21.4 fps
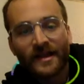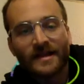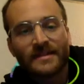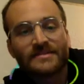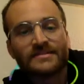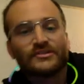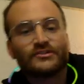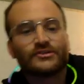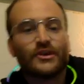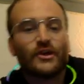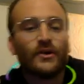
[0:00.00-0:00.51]

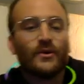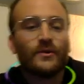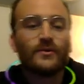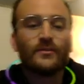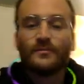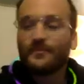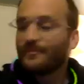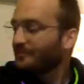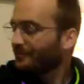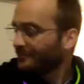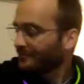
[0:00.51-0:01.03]
So
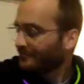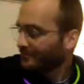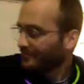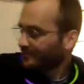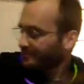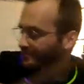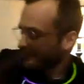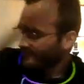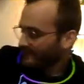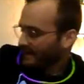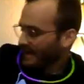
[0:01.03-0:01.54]

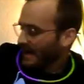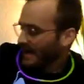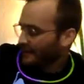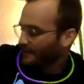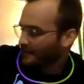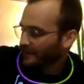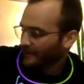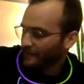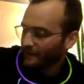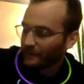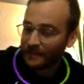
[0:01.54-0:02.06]
I'm
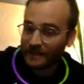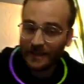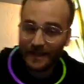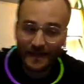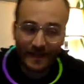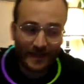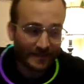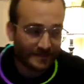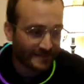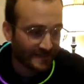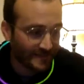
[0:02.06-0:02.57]
going to
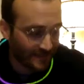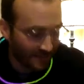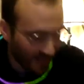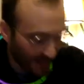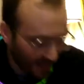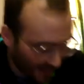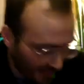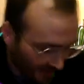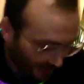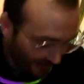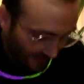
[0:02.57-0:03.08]
play
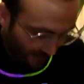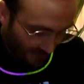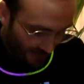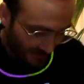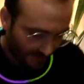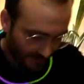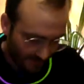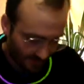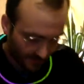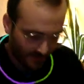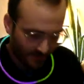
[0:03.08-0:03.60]
today.
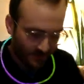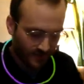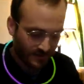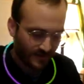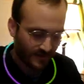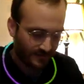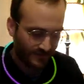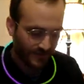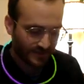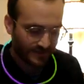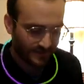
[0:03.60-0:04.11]

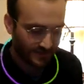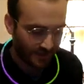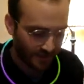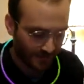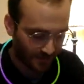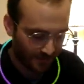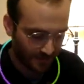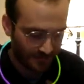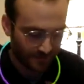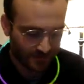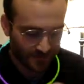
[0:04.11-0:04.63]
I'm
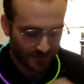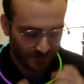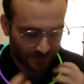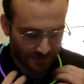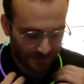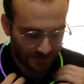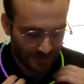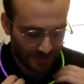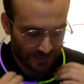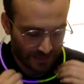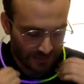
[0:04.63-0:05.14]
excited. I'm going to
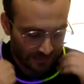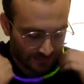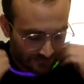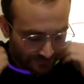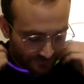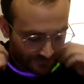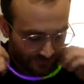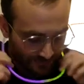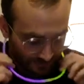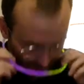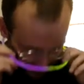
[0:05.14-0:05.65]
play
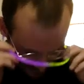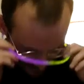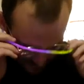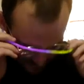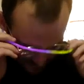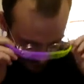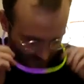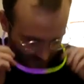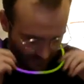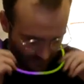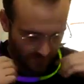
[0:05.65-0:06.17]

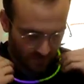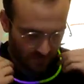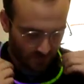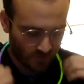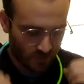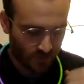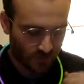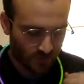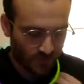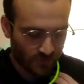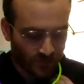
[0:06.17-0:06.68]
the
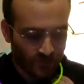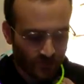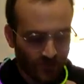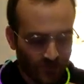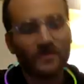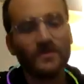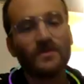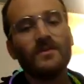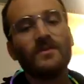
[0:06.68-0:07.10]
whole